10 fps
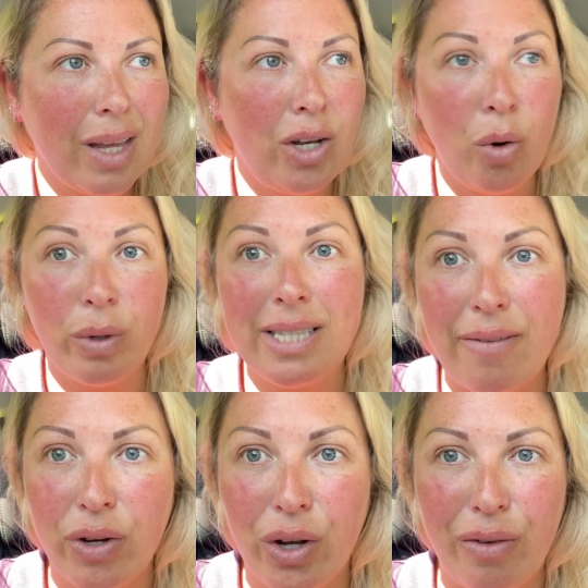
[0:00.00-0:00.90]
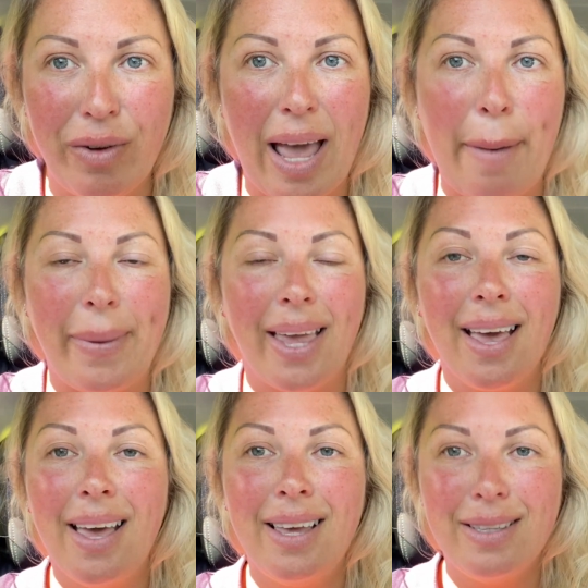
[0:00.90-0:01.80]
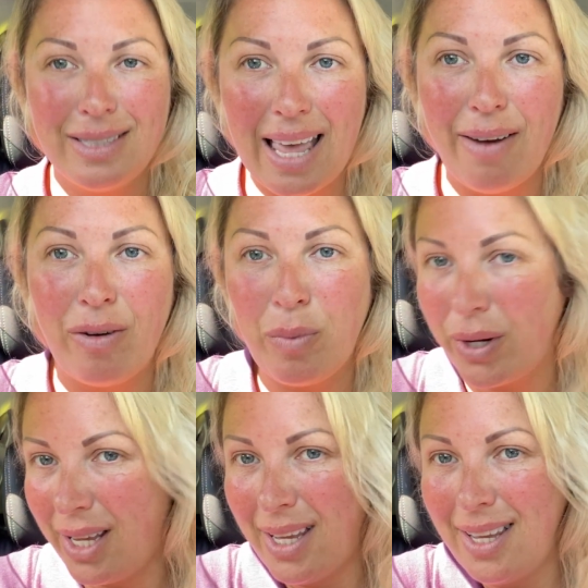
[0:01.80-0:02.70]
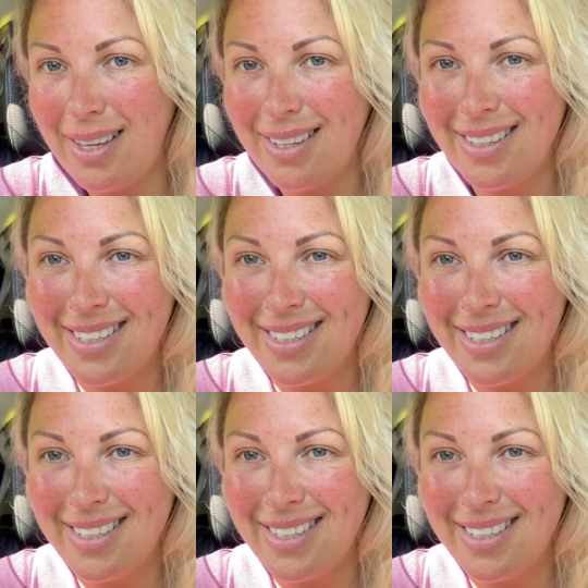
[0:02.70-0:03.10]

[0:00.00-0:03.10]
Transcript: No one's ever going to forget me. Everybody